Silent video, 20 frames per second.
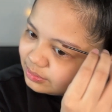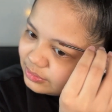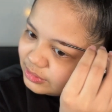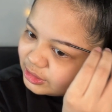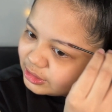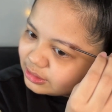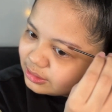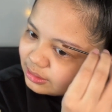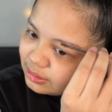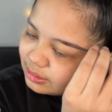
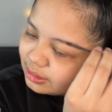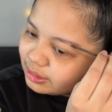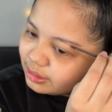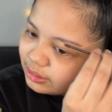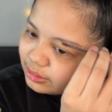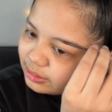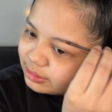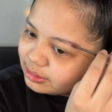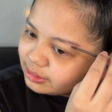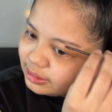Just
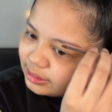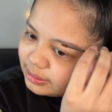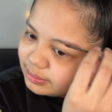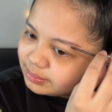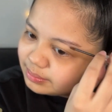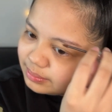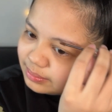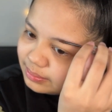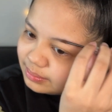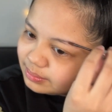literally
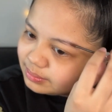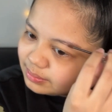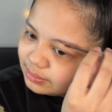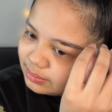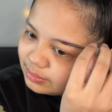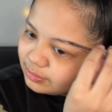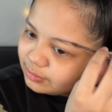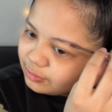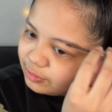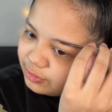
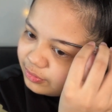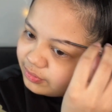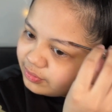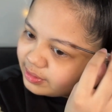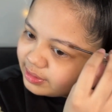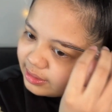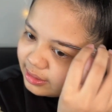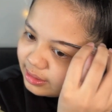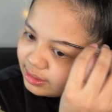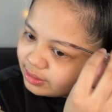
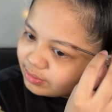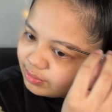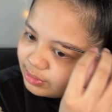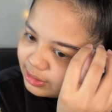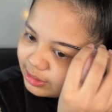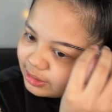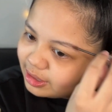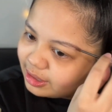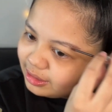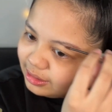fill it in
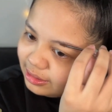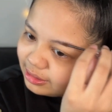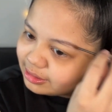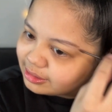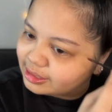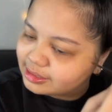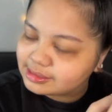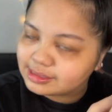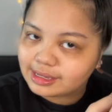with color, that's